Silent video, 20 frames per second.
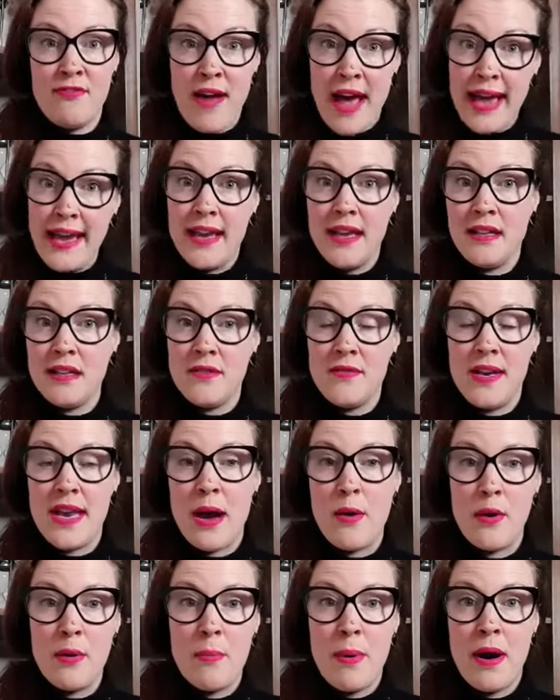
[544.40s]
fight with
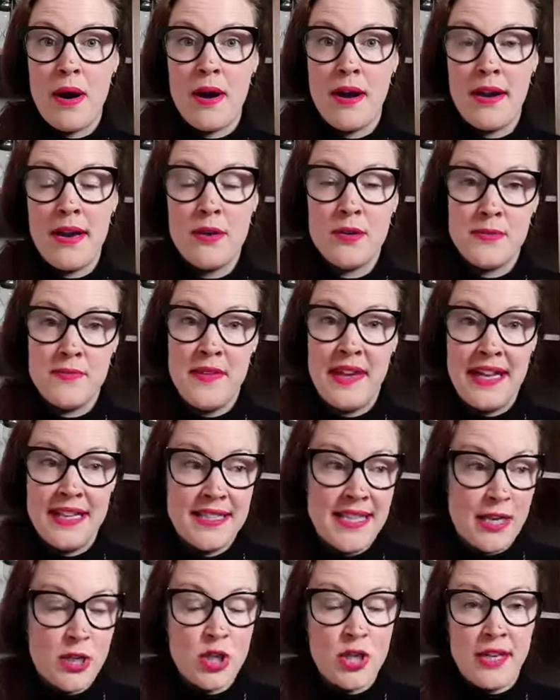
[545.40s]
our partners we can
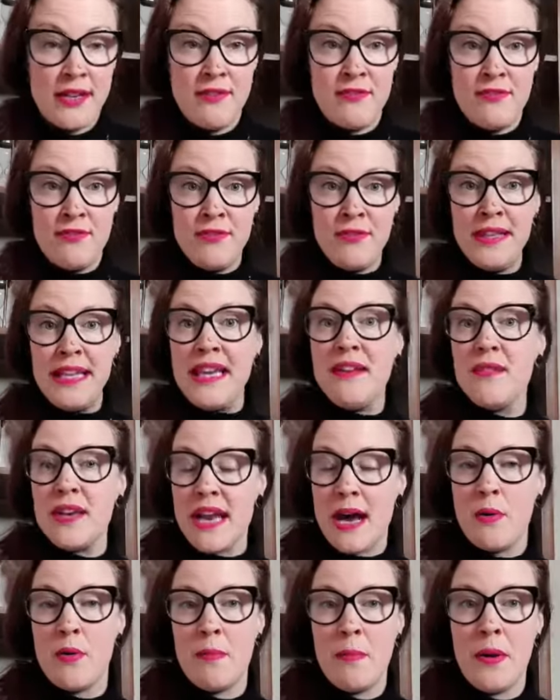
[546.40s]
sexually flee with
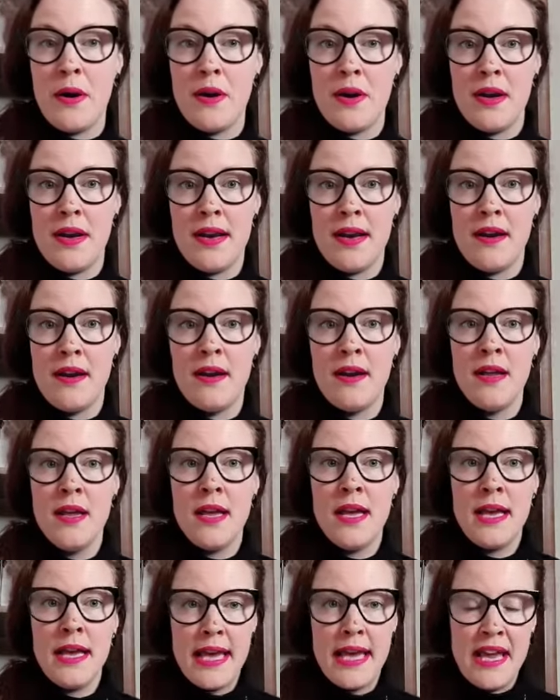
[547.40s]
our partner
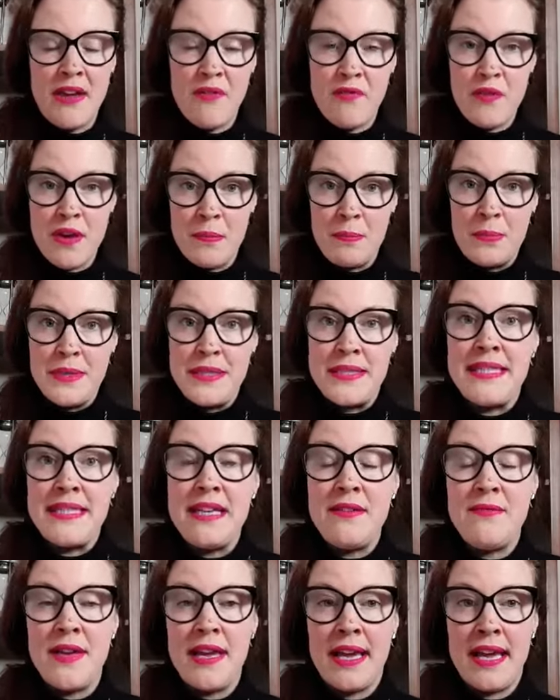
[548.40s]
if we are
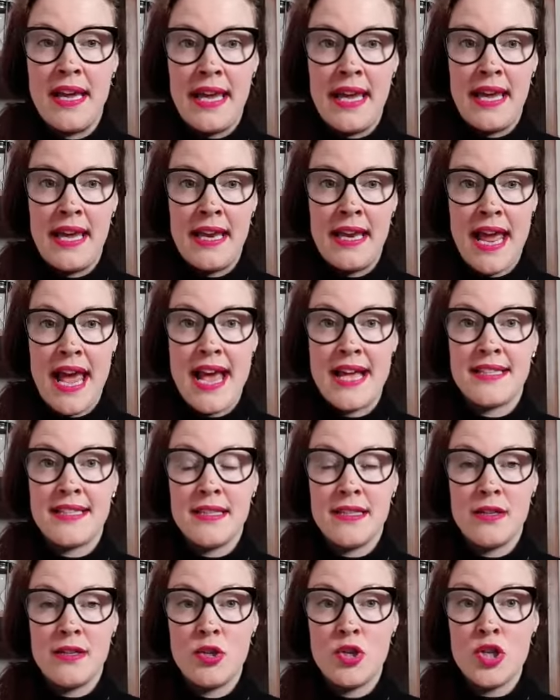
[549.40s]
perceiving it as
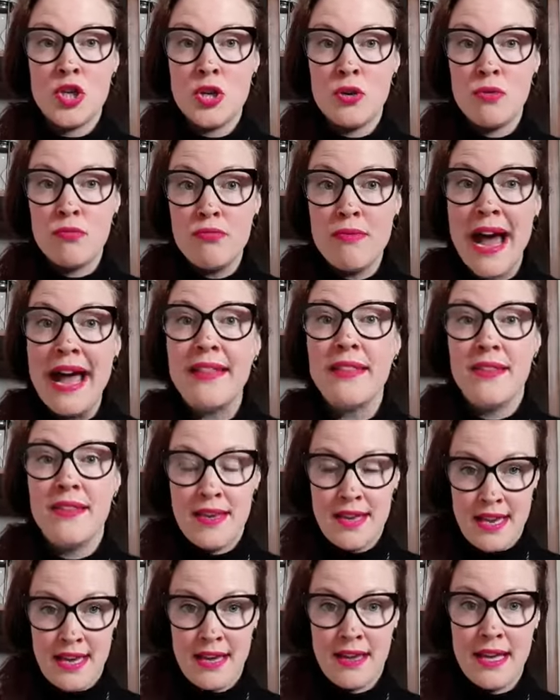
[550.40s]
a
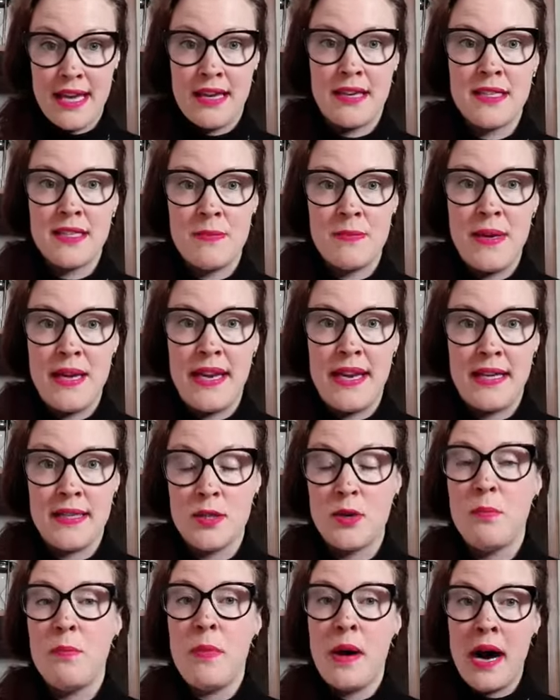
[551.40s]
threatening experience
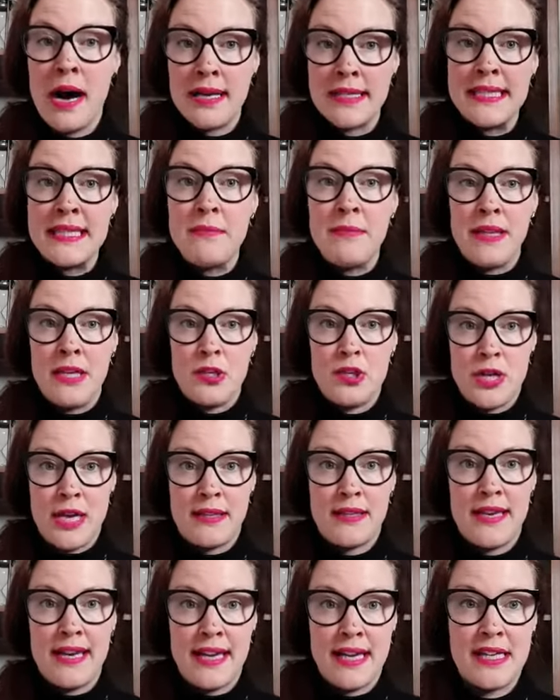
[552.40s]
or possibly
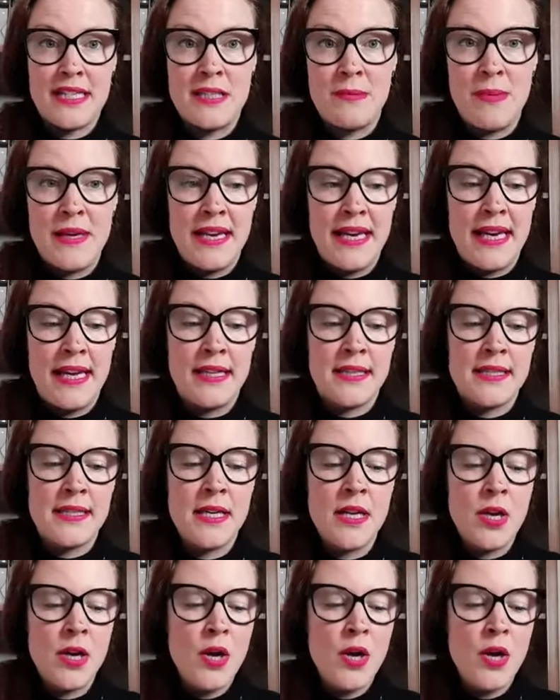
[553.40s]
threatening experience